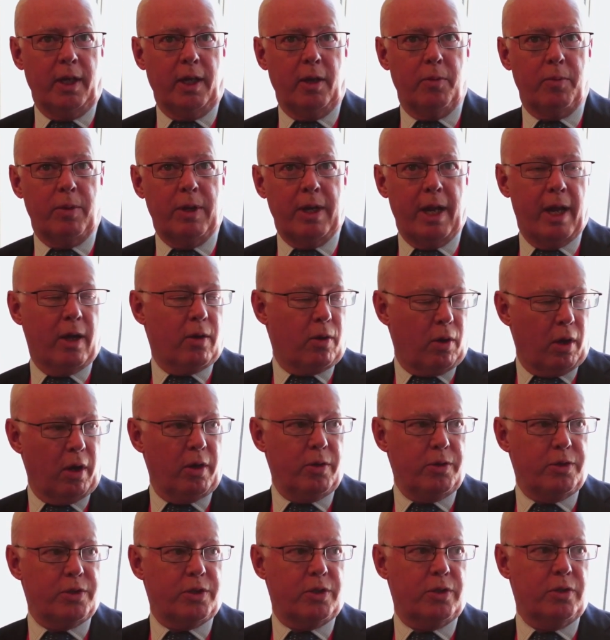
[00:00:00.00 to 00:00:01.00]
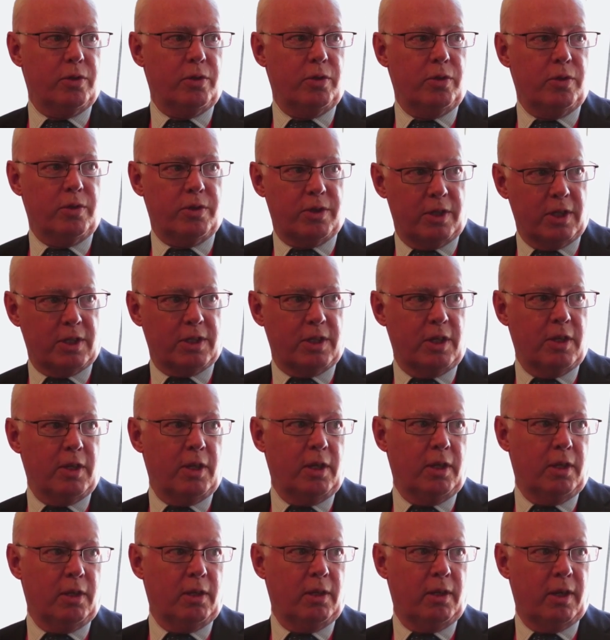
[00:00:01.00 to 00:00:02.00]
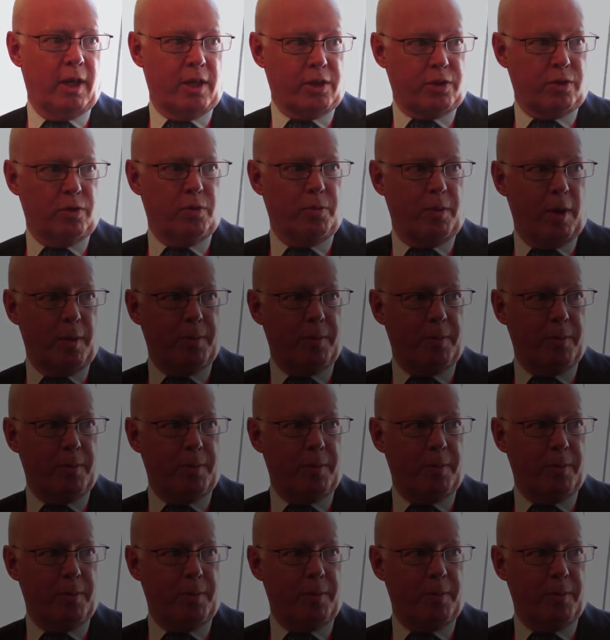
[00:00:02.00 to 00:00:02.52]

and we're now close to 60 national